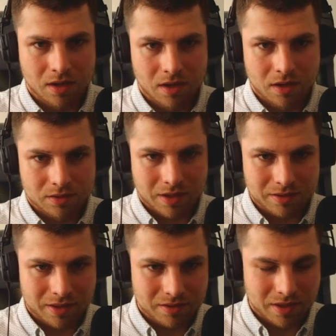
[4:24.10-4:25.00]
So as I
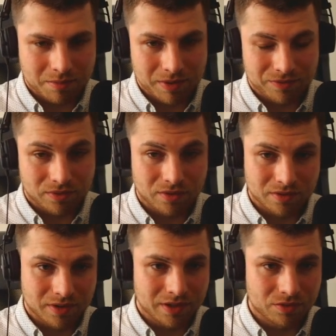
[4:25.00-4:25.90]
said before,
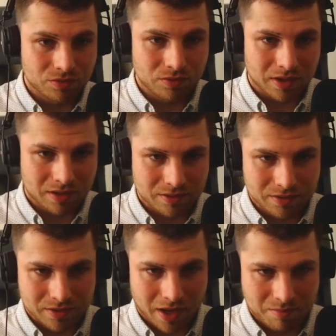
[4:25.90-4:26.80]
these two are the
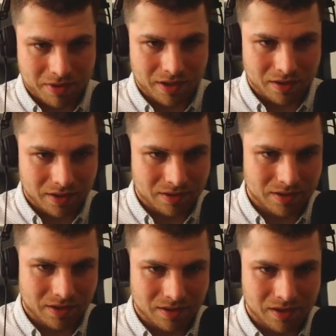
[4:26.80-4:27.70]
same
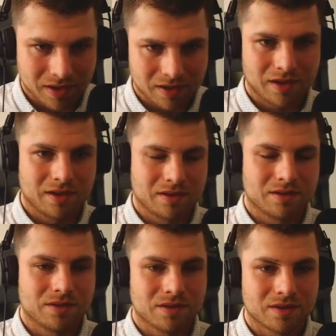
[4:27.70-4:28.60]
exactly, and
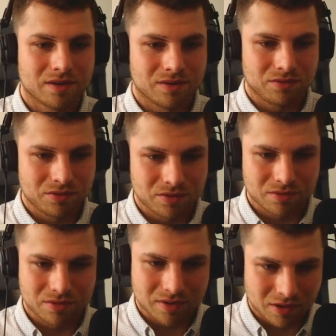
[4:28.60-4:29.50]
also
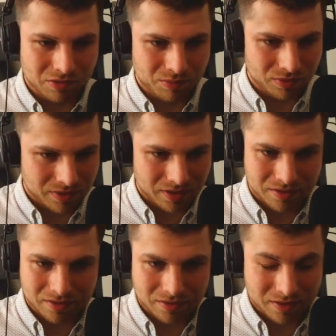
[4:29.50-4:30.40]
the output is
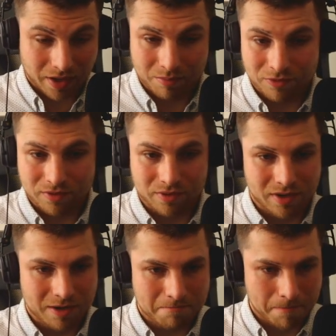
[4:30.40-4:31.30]
the same for
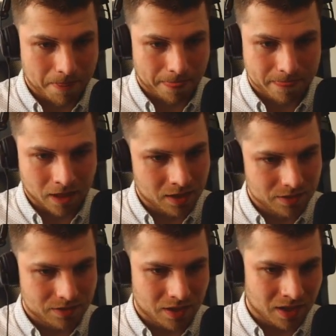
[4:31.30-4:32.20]
them.
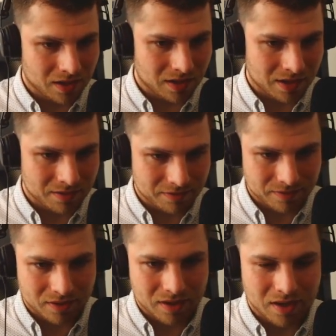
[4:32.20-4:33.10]
String length
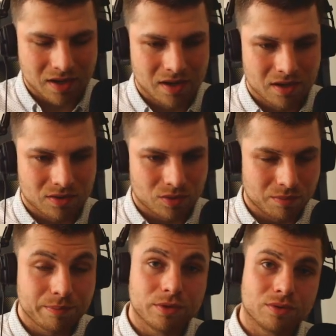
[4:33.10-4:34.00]

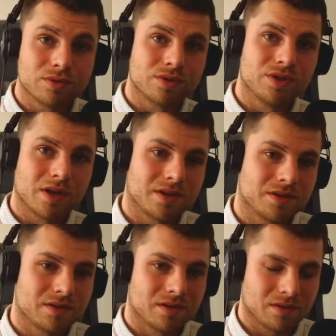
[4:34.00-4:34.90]
computes just
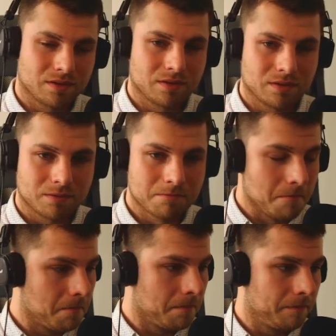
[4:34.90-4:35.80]

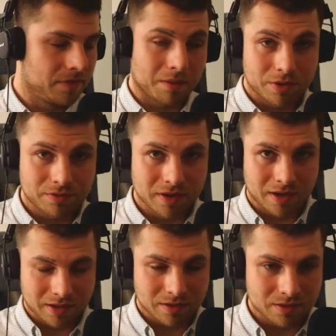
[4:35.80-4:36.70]
number of
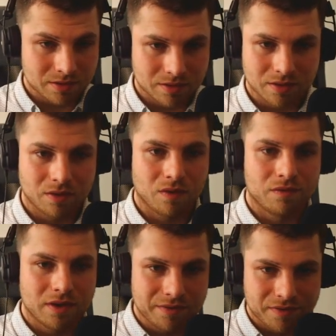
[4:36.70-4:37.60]
characters
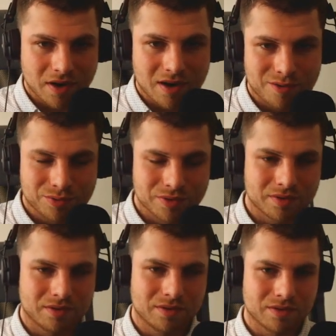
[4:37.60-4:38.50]
without
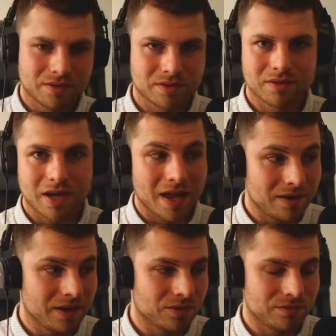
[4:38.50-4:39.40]
the
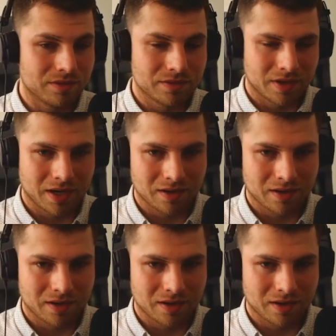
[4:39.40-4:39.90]
ending of the string.